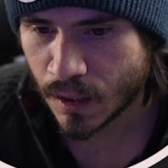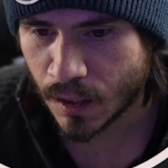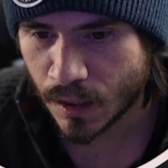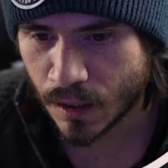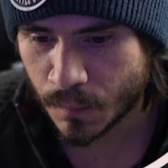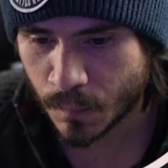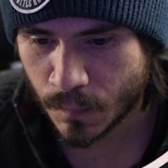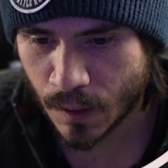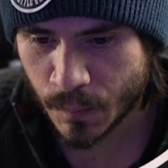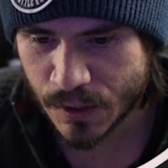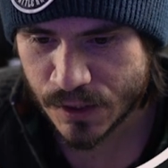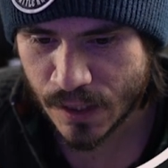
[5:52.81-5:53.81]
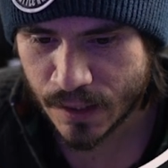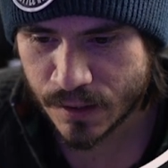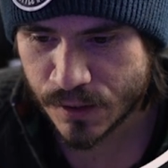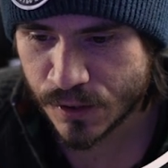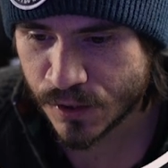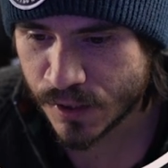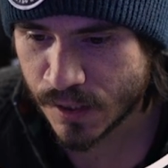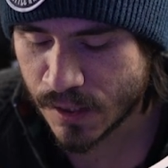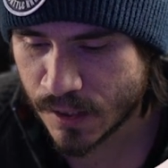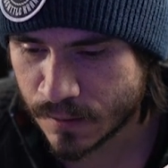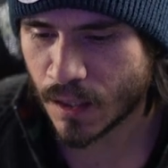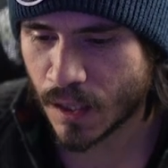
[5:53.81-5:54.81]
I'm excited to
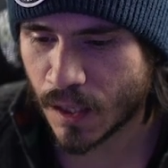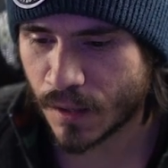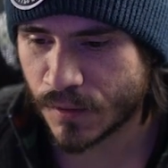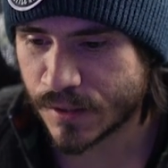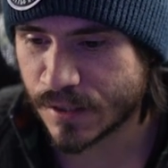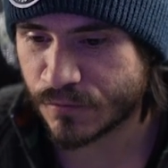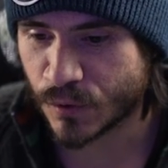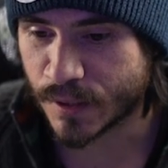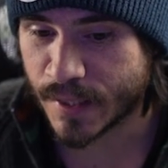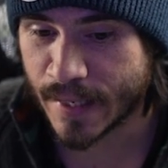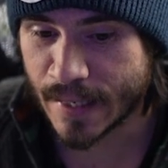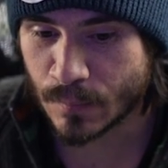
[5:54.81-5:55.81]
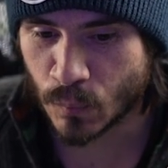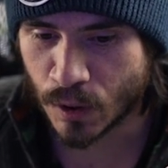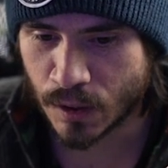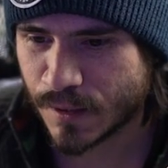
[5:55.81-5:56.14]
see the different camera,